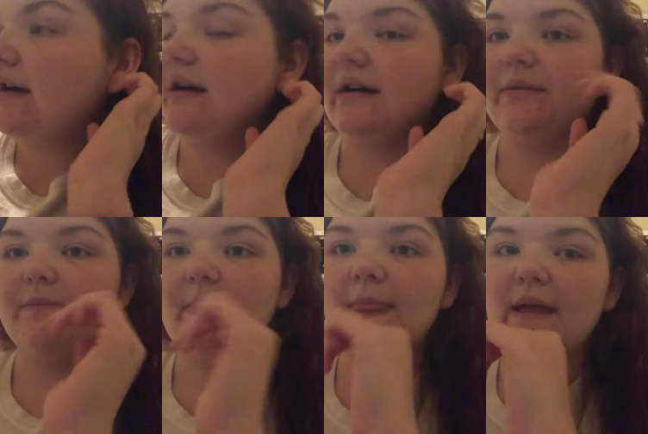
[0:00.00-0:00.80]

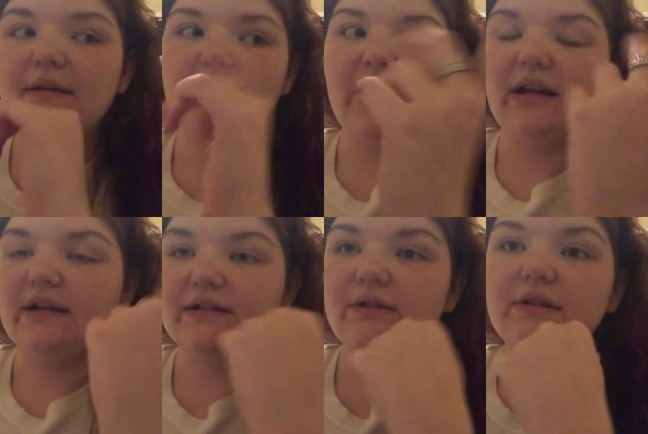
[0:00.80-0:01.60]
Um, and then my aunt
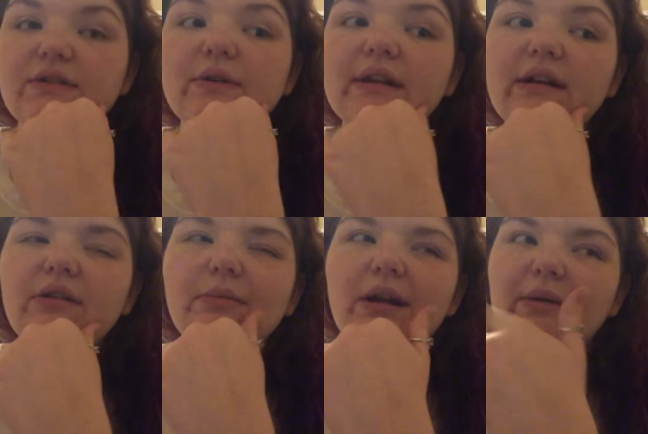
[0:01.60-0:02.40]
has to go to the store
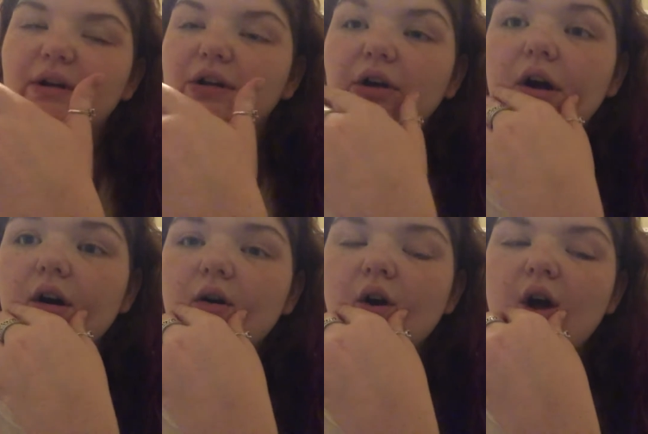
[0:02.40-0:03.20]
later, but I'm not gonna
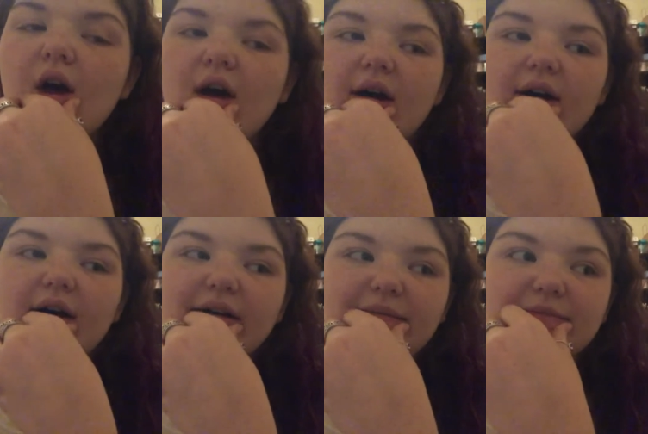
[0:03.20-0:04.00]
go.
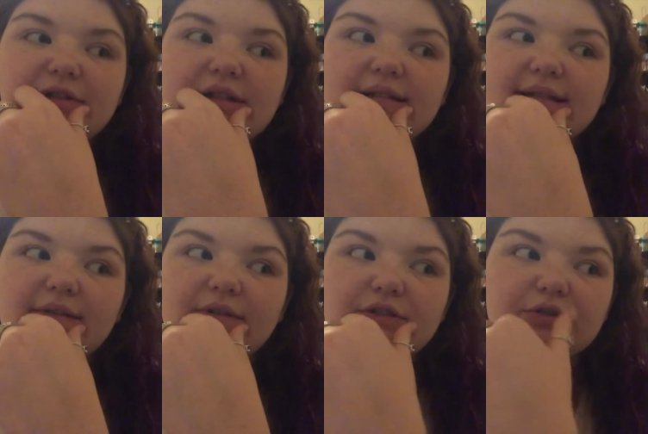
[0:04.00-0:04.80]
Um, she needs to
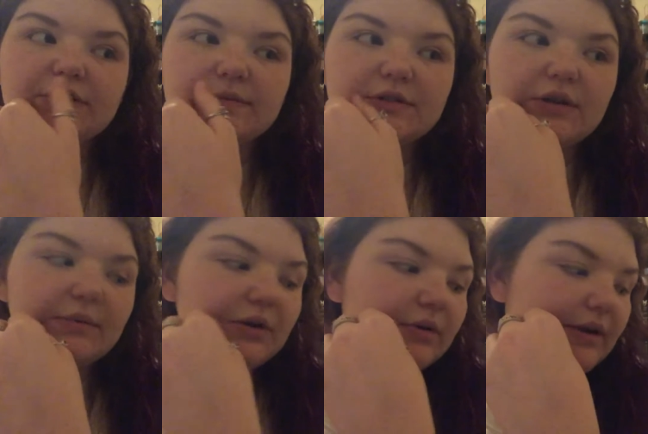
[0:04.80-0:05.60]
like finish Christmas
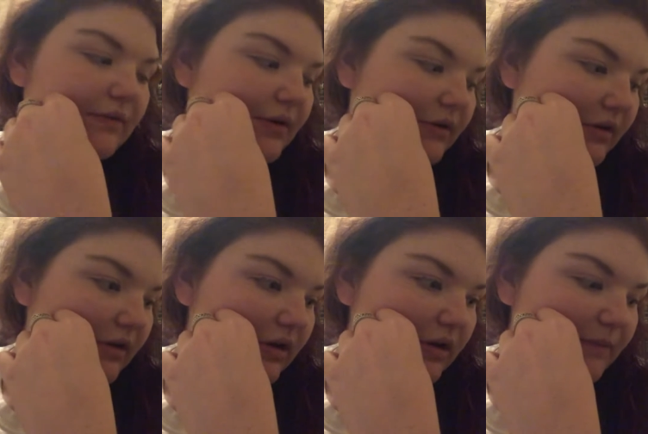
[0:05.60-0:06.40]
shopping or whatever.
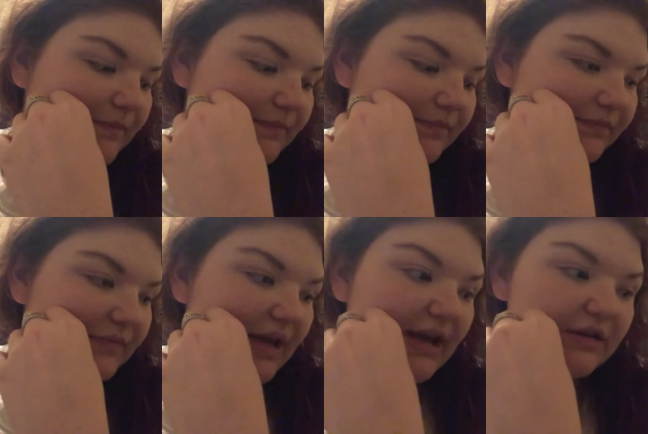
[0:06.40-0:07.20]
Um,
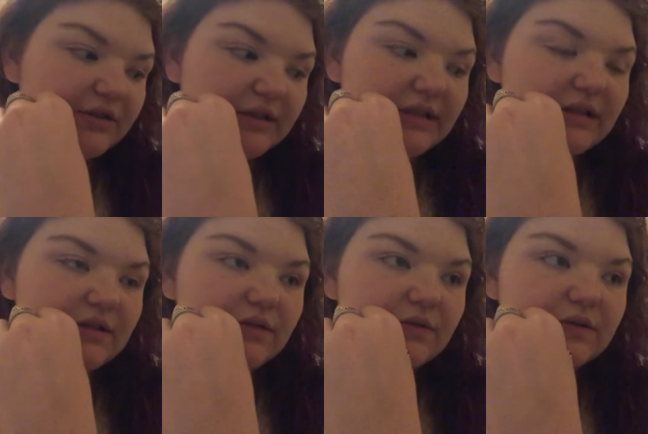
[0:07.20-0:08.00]
I actually need
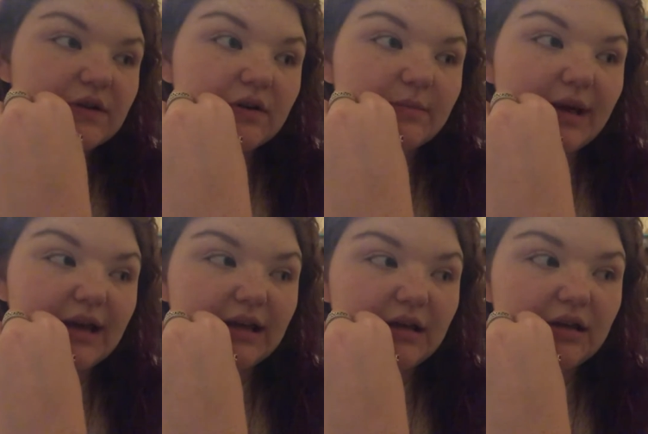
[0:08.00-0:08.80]
to start
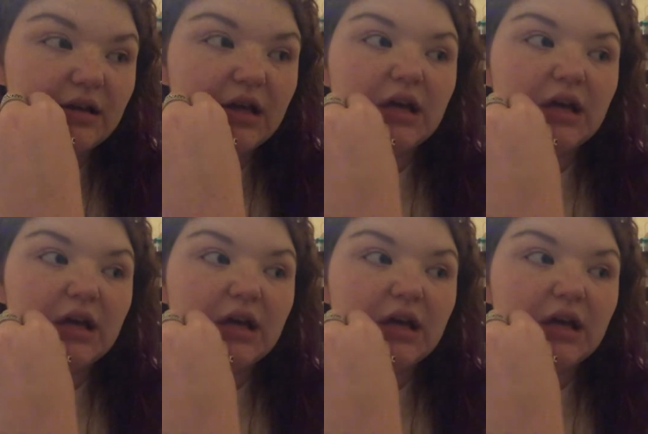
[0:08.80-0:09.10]
packing